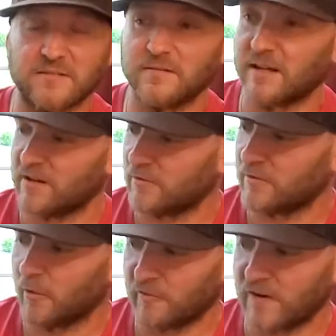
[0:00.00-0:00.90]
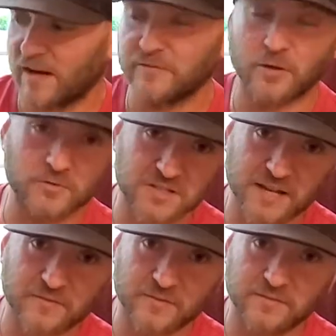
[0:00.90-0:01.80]
Now, 05 to
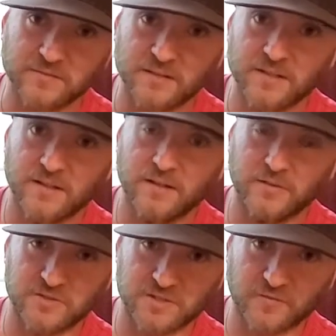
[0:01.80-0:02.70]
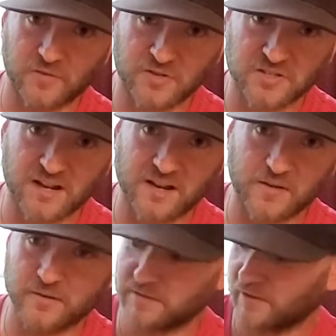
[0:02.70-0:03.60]
07, there's a different
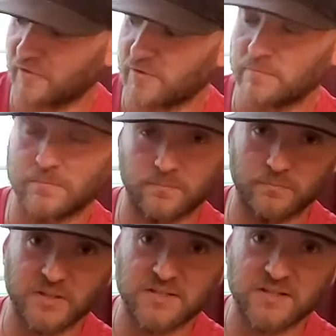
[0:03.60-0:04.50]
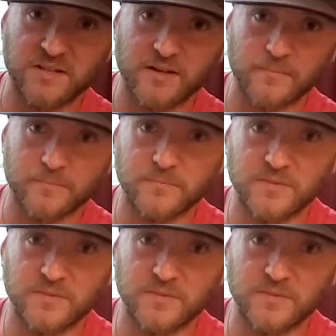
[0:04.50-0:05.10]
style, different BCM.